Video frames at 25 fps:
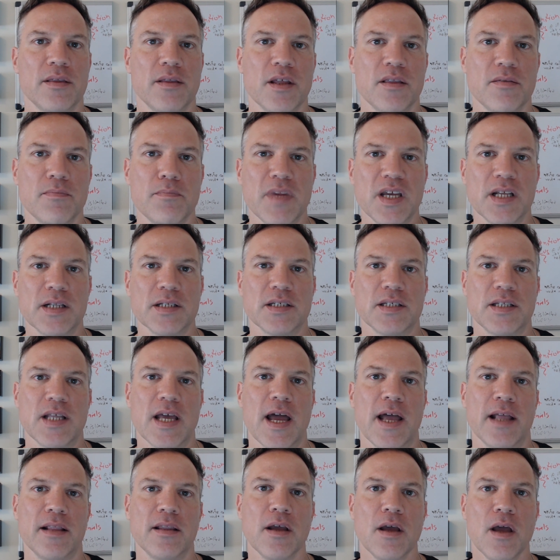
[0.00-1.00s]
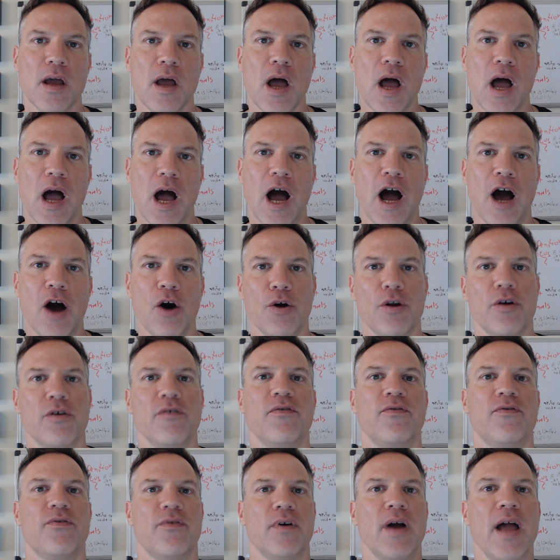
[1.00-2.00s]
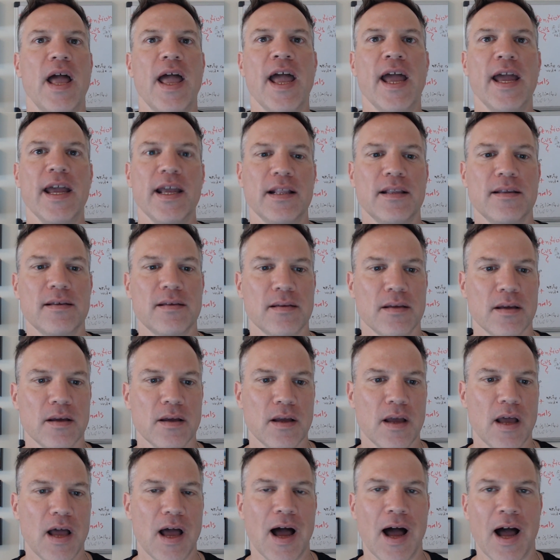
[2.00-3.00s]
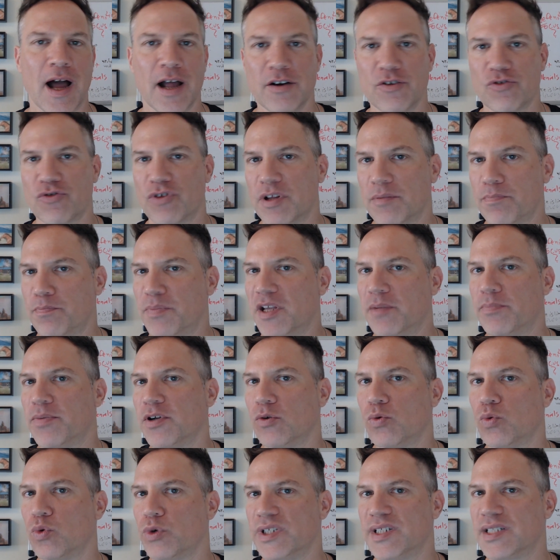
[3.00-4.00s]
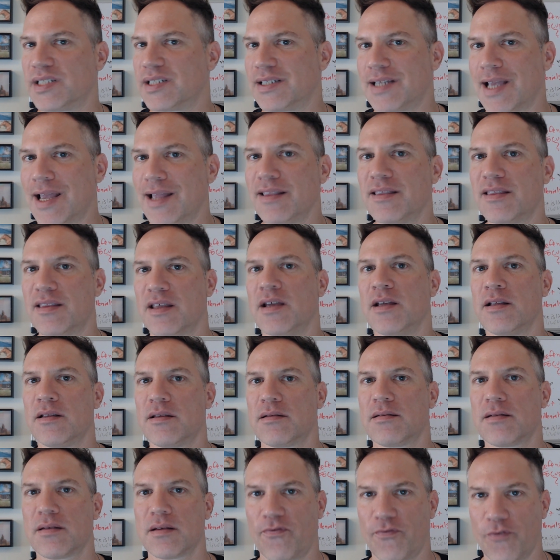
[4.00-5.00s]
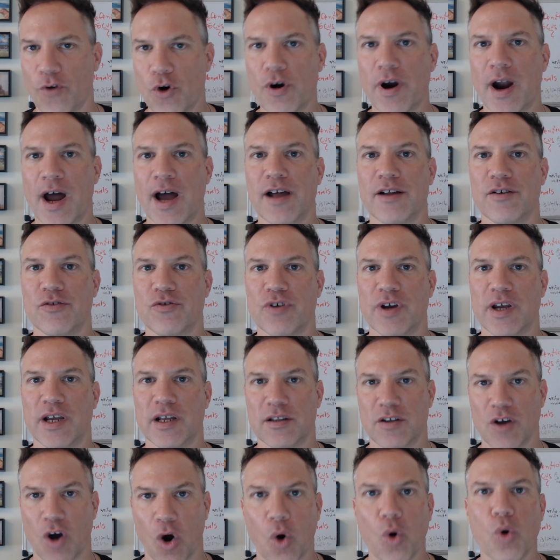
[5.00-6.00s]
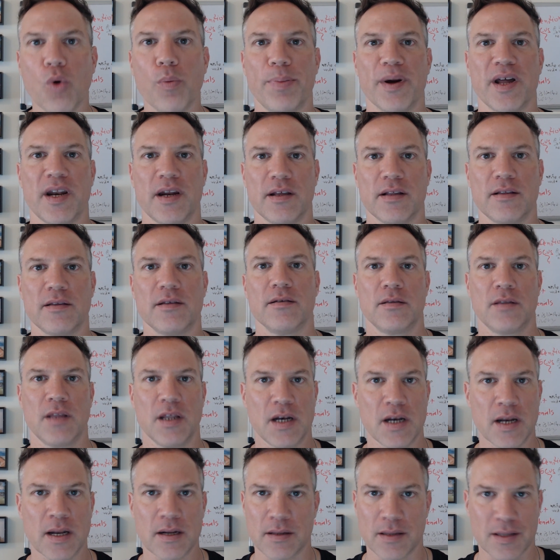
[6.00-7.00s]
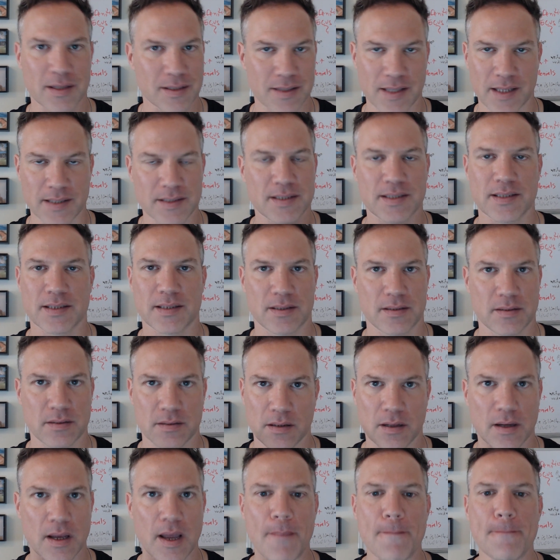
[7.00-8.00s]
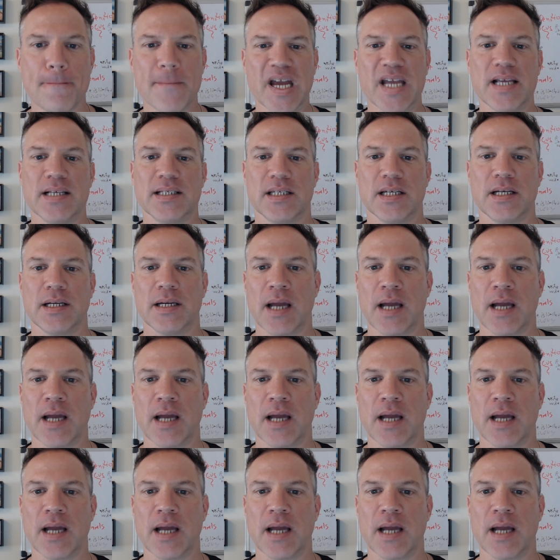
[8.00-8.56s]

That means that out of 800 people we sent it, 400 open it. That's amazing